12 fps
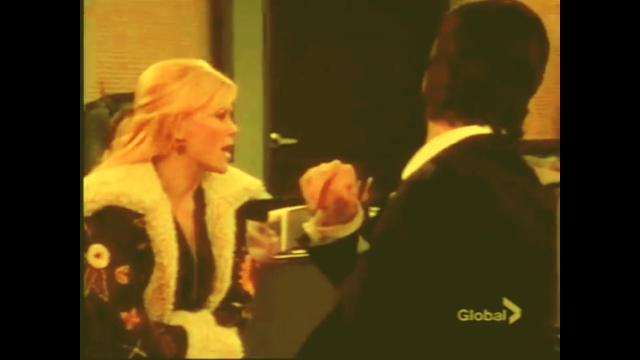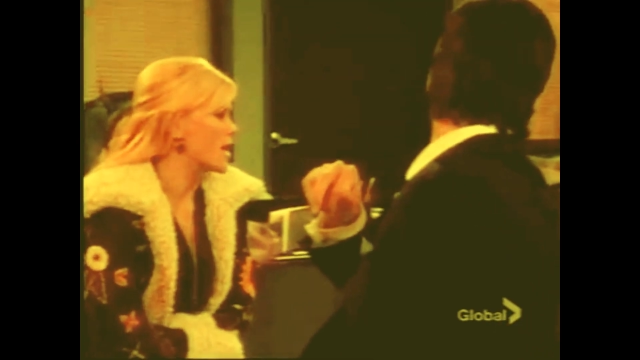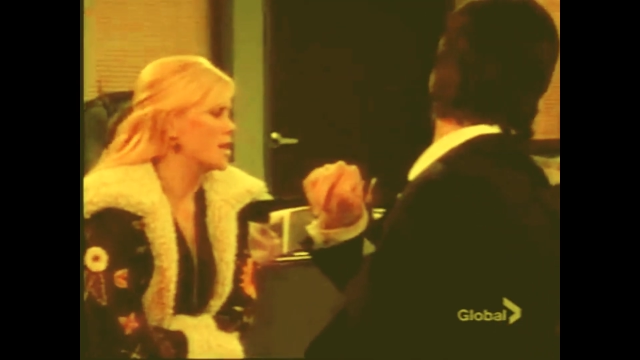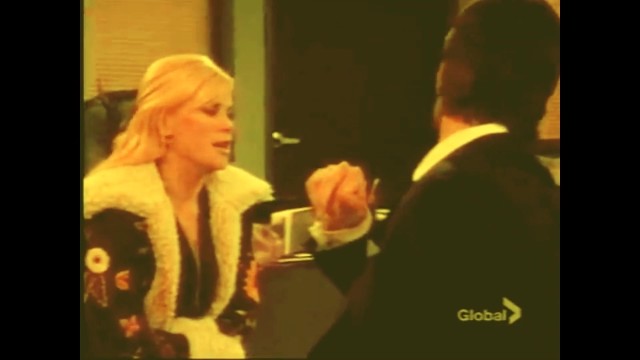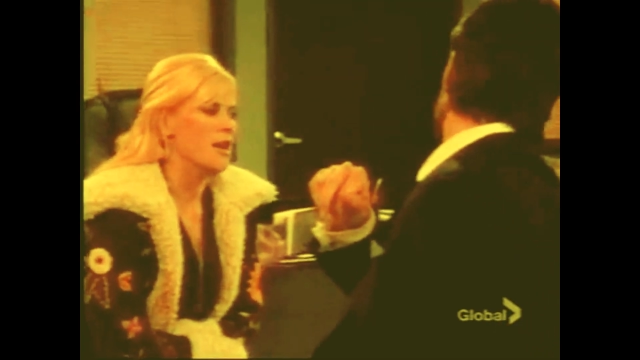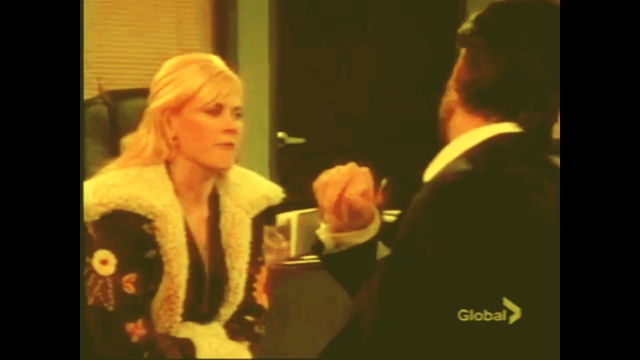I
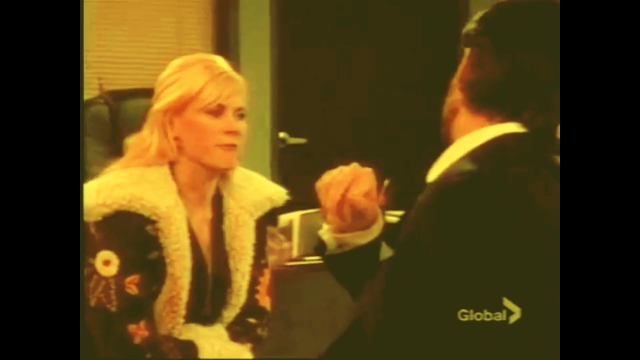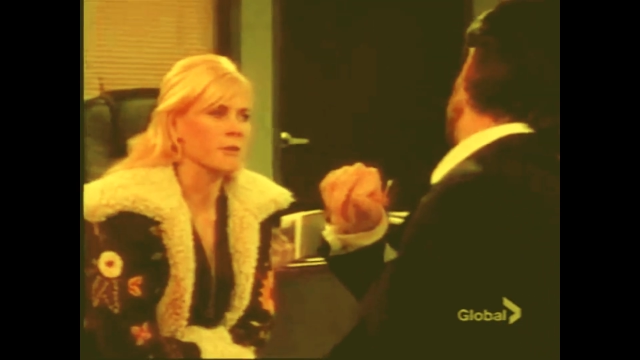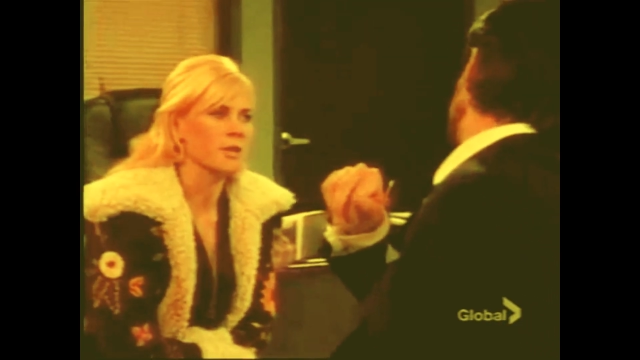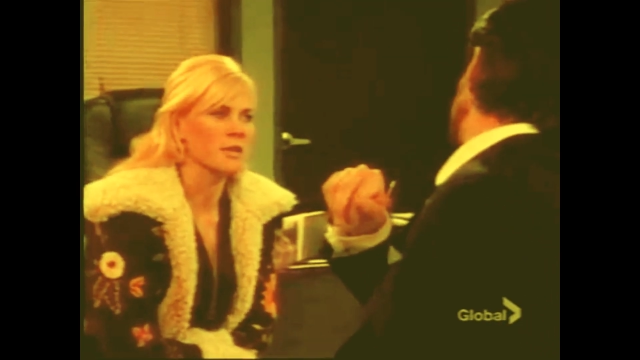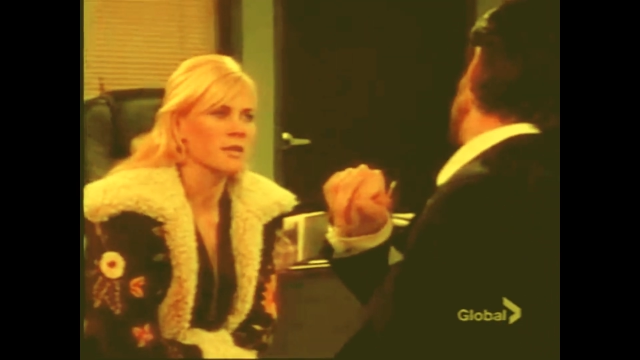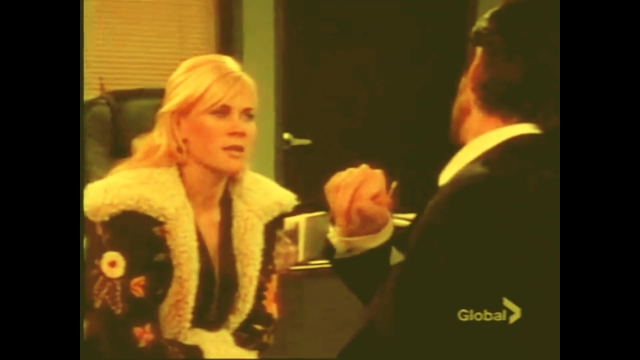hated
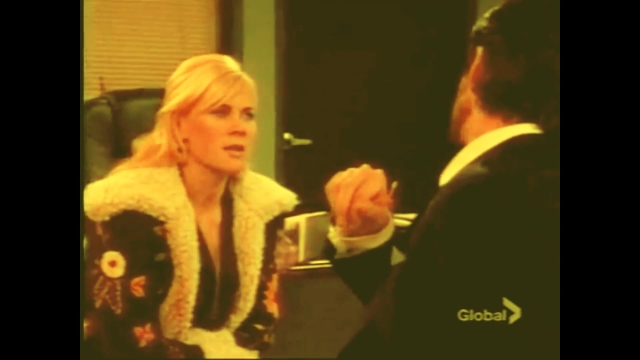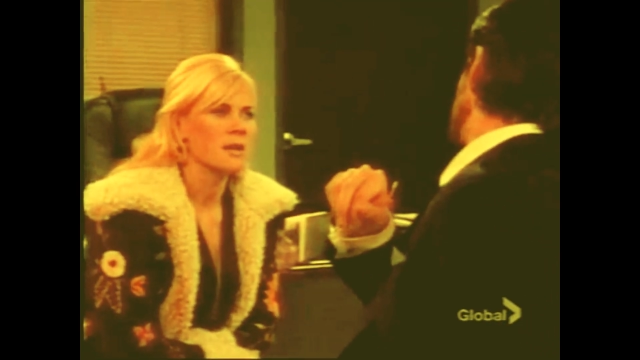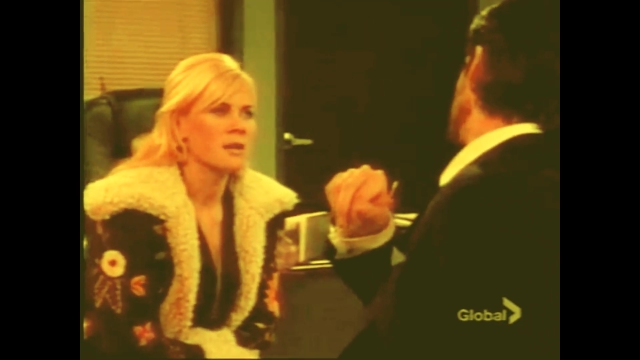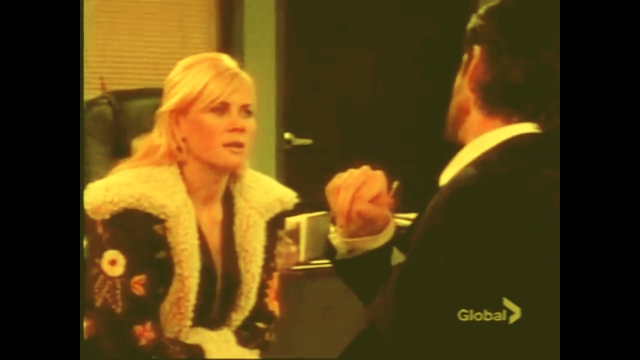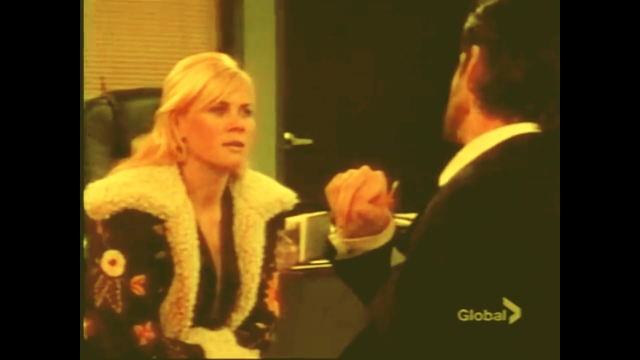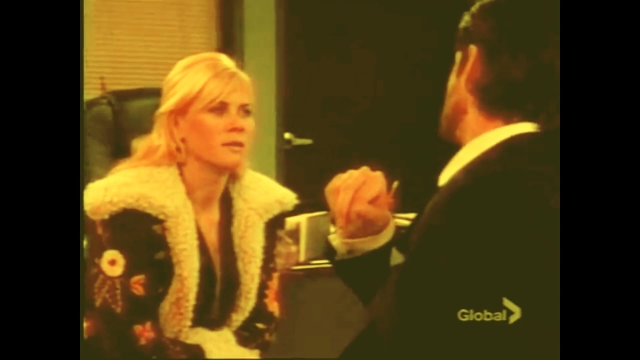every
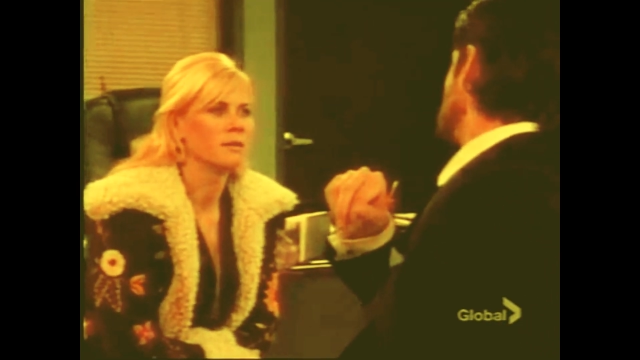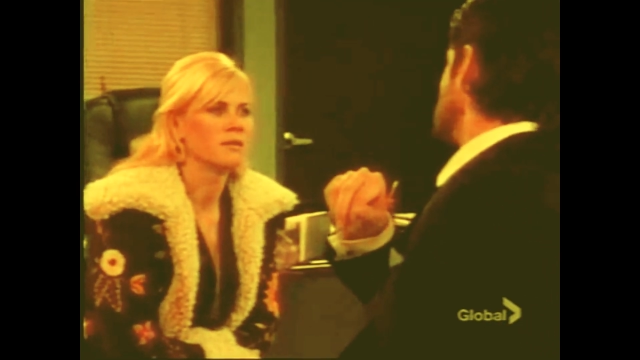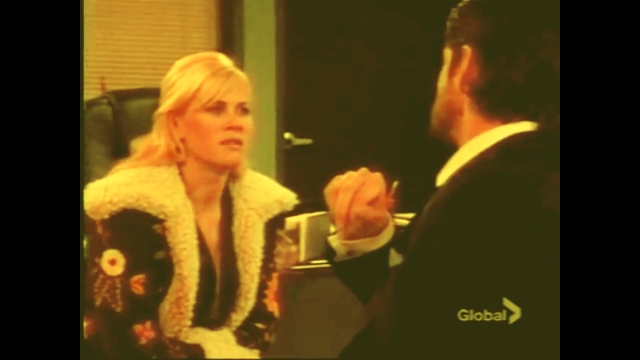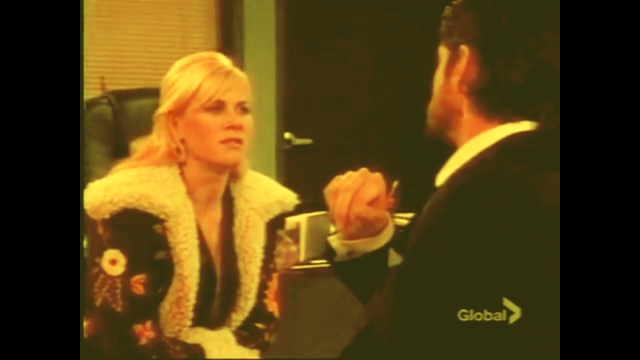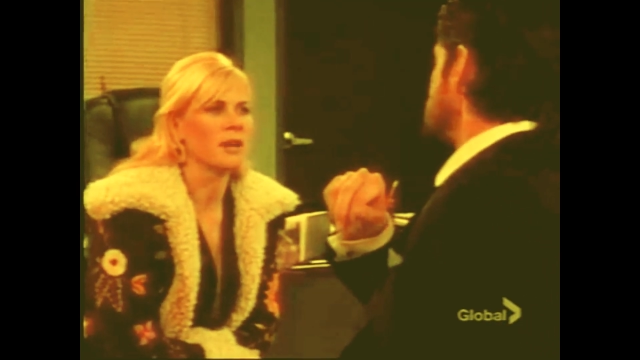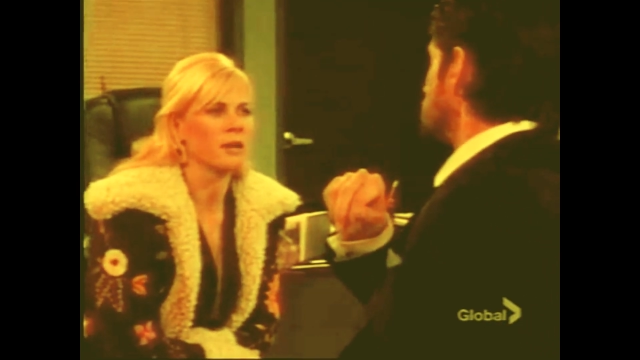
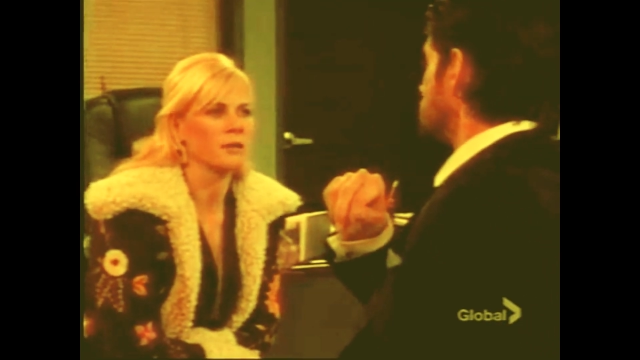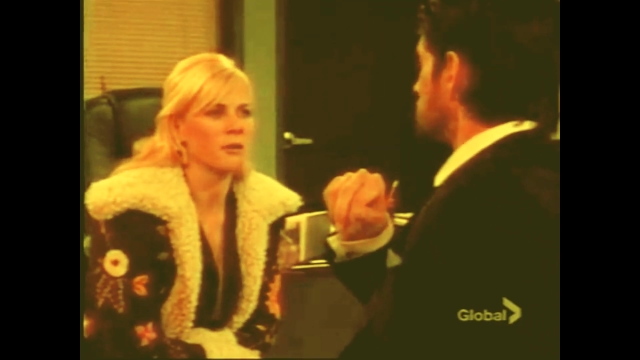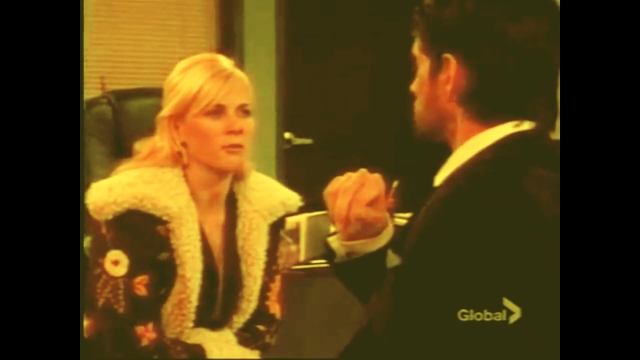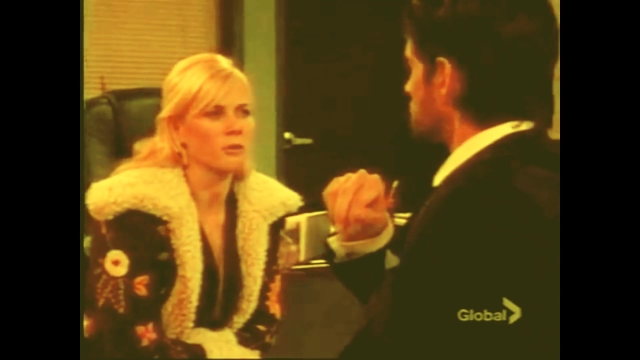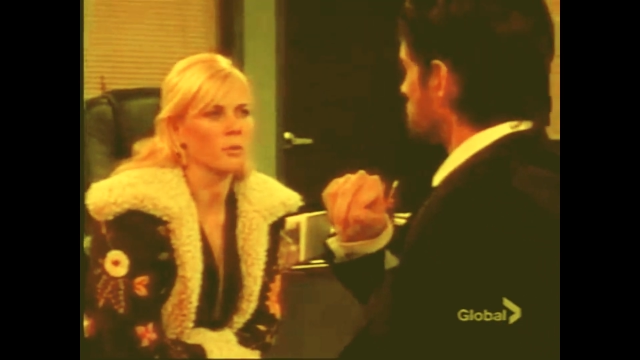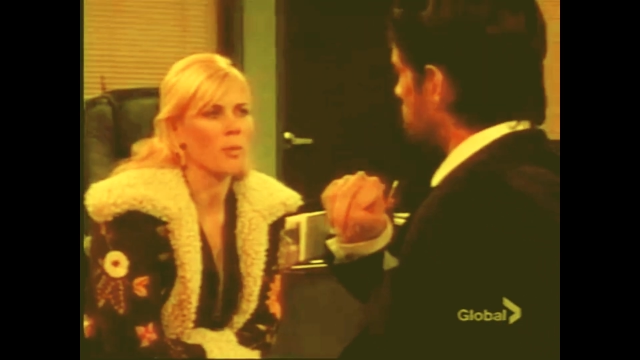
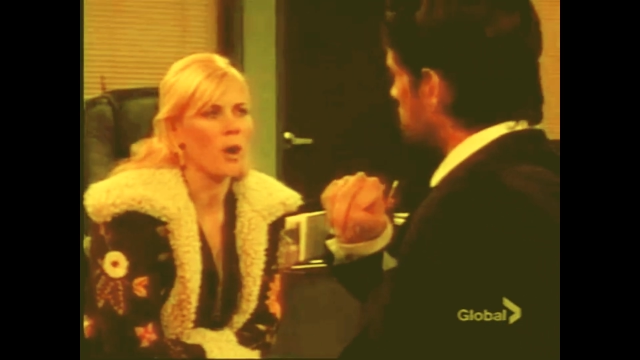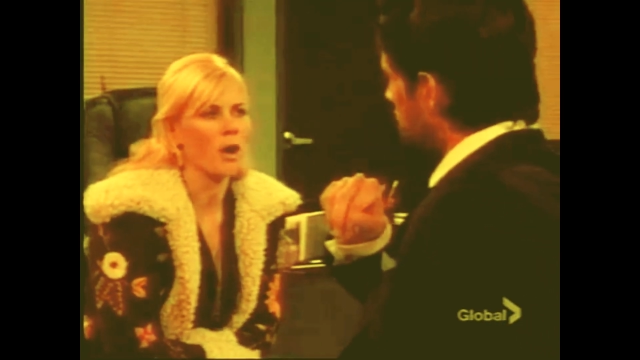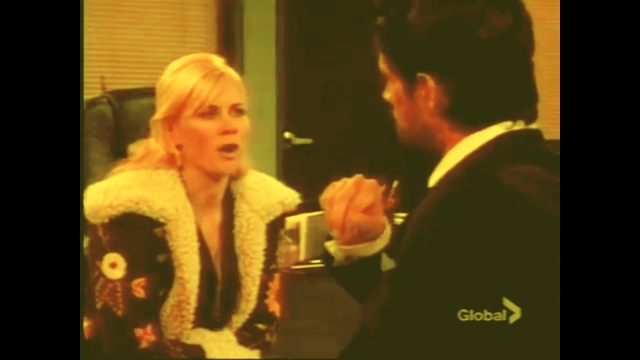second of your